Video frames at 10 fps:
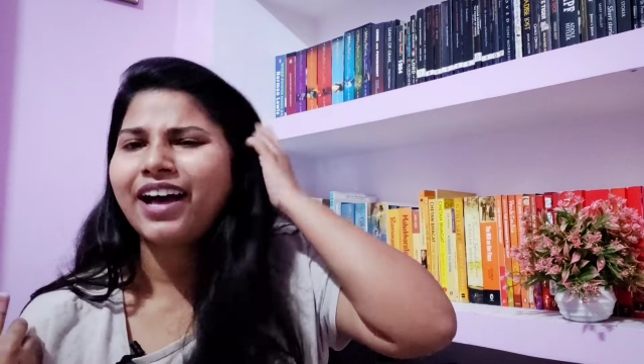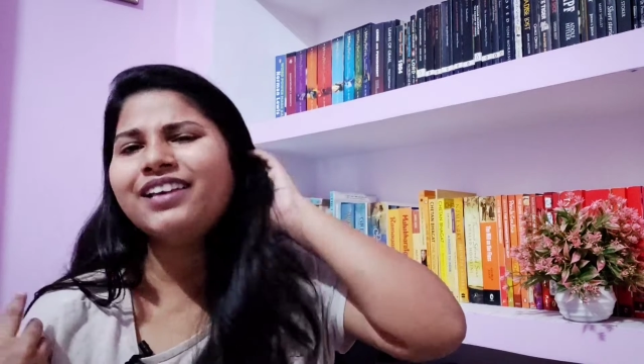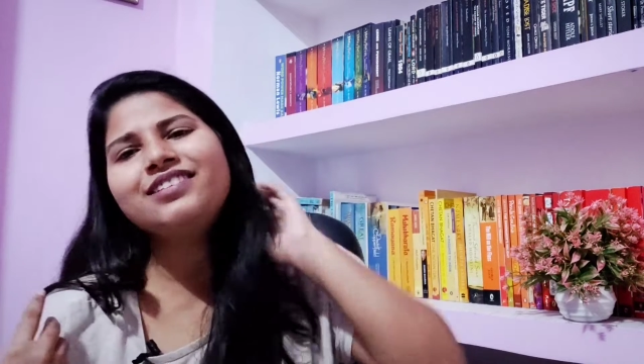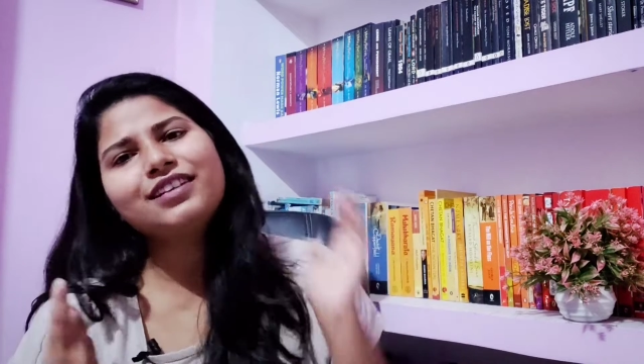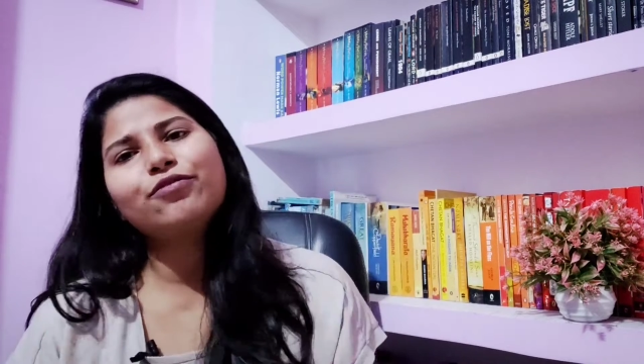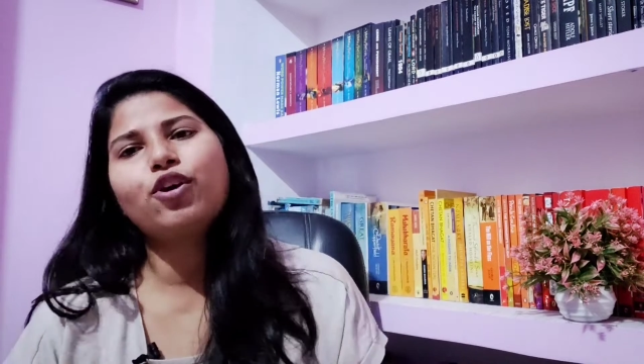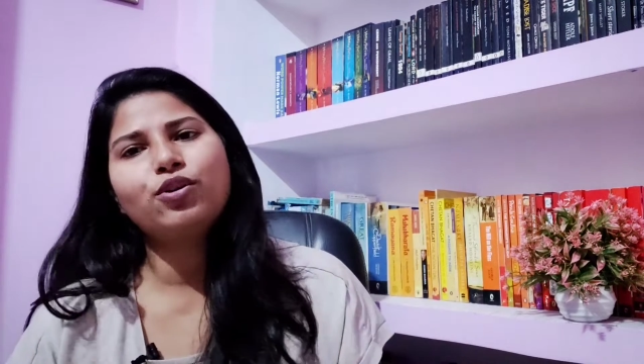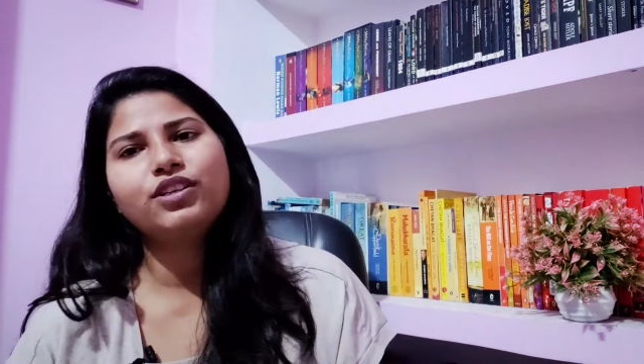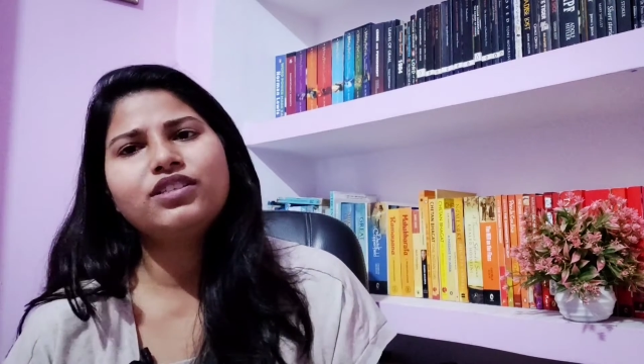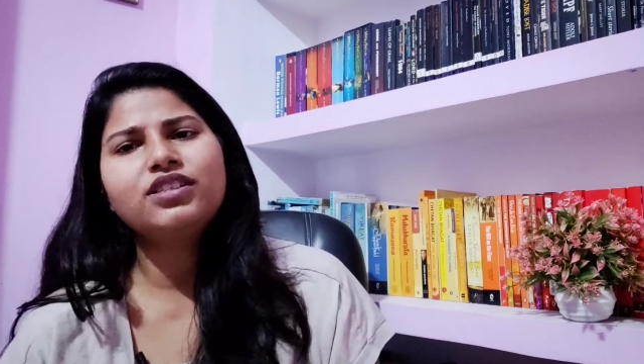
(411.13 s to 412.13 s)
I still
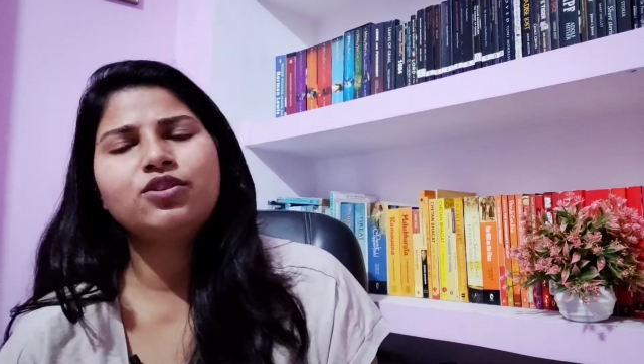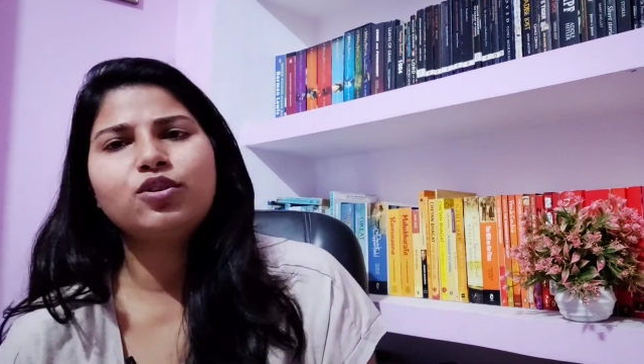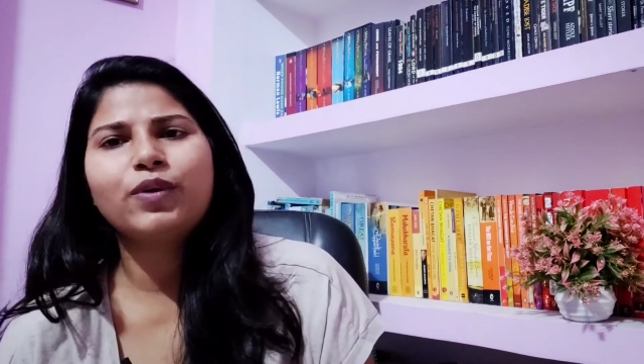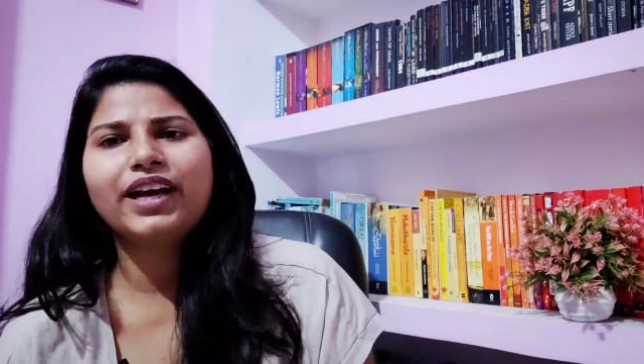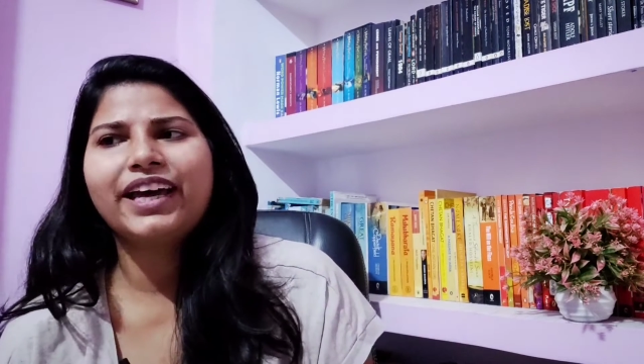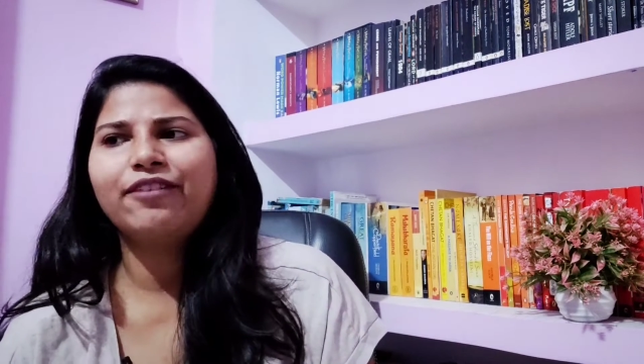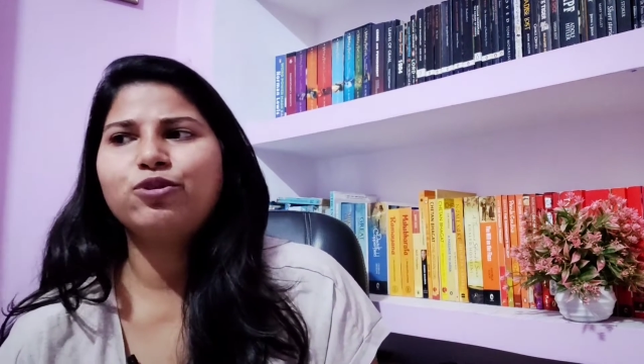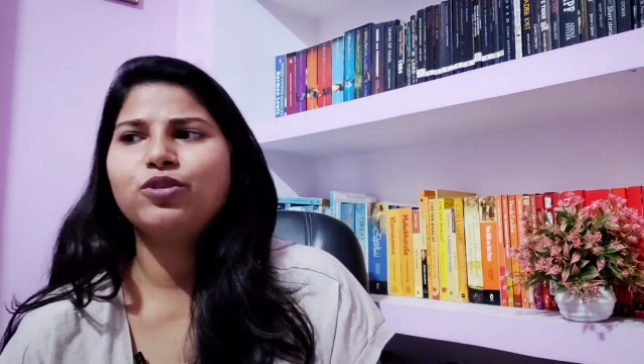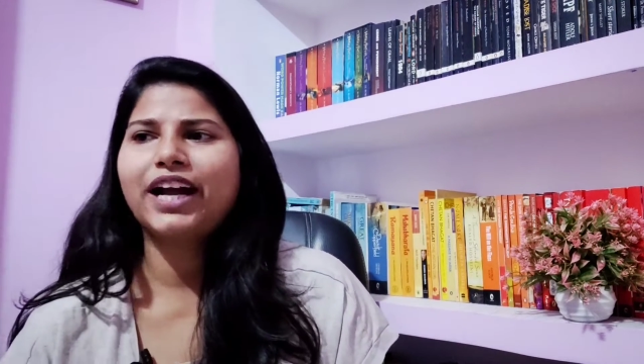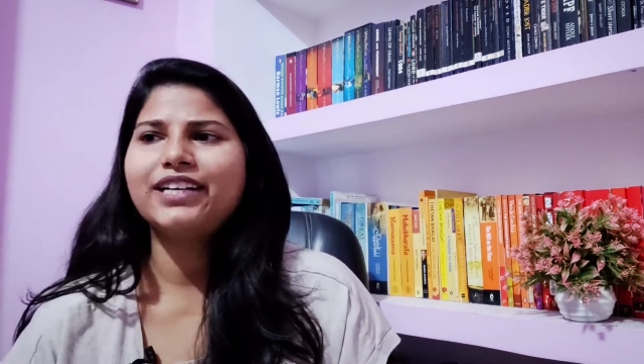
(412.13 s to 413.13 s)
follow this when I have
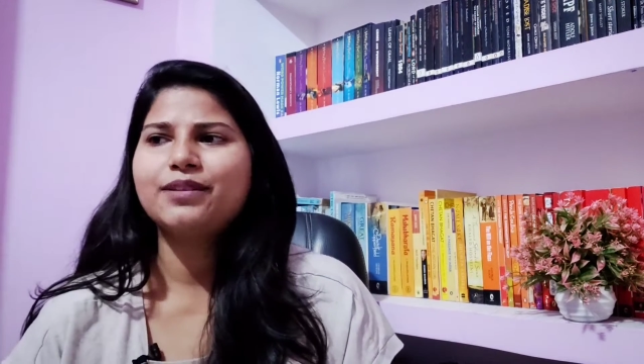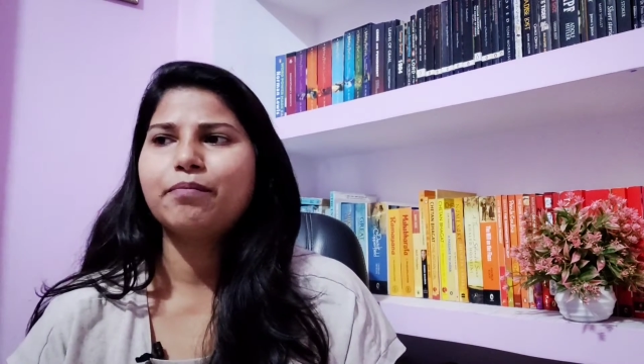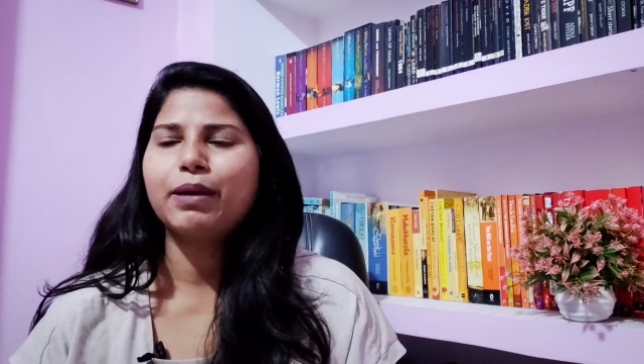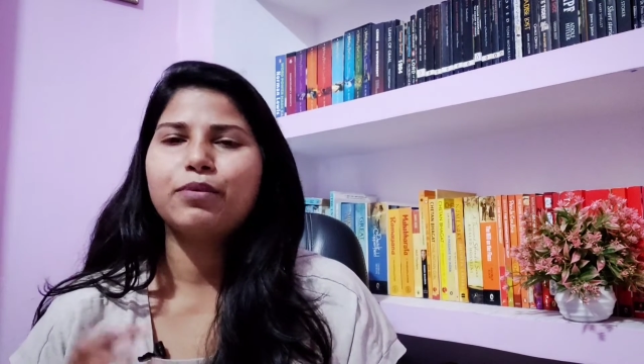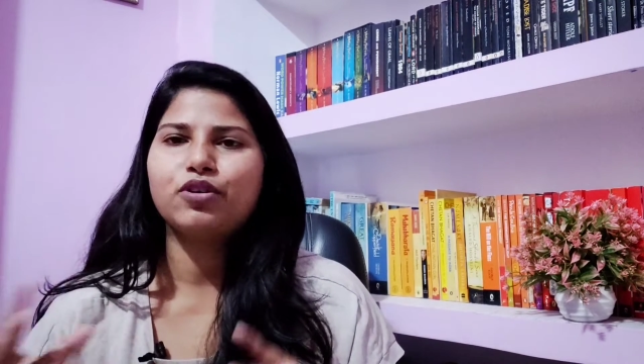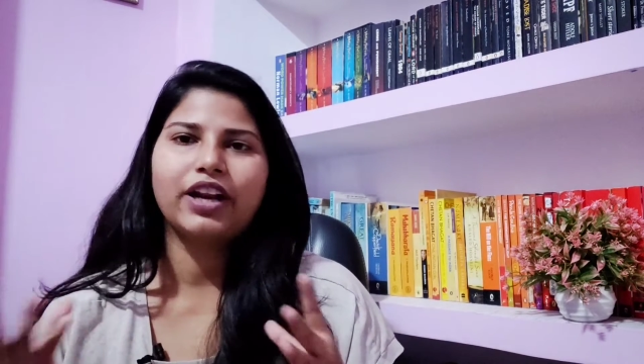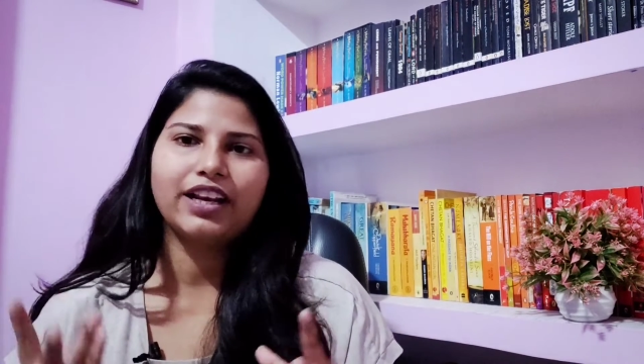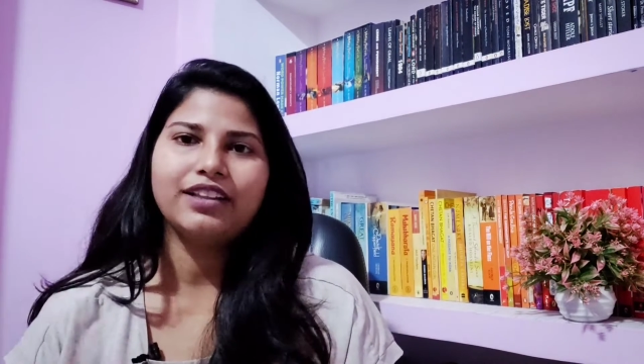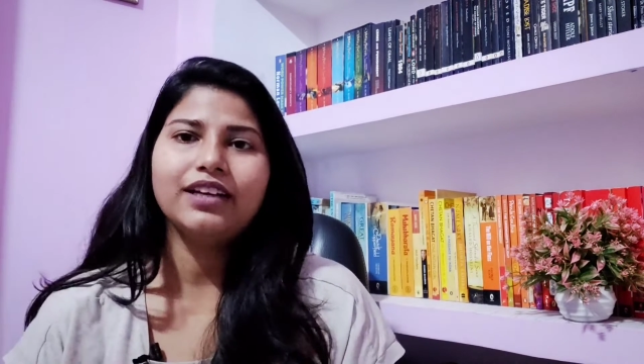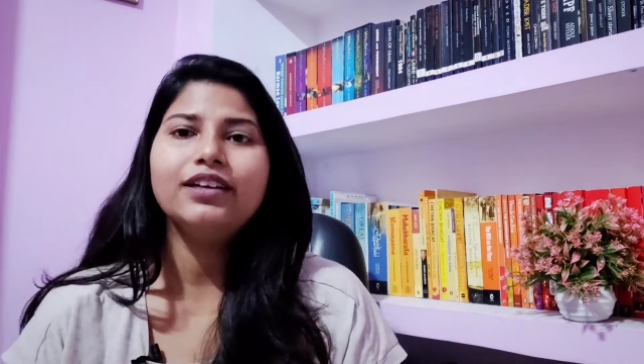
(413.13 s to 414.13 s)
to write some paper or
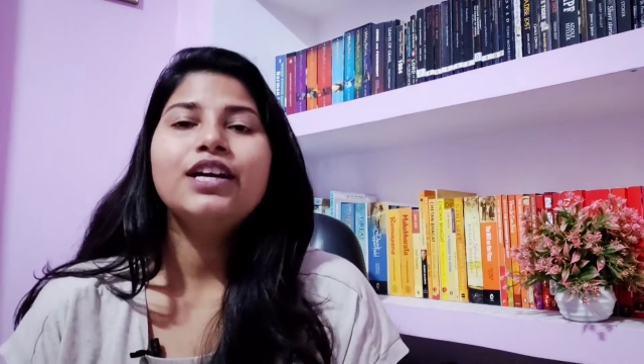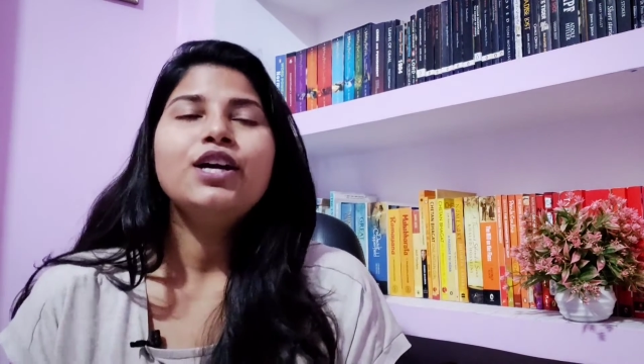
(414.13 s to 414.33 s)
anything.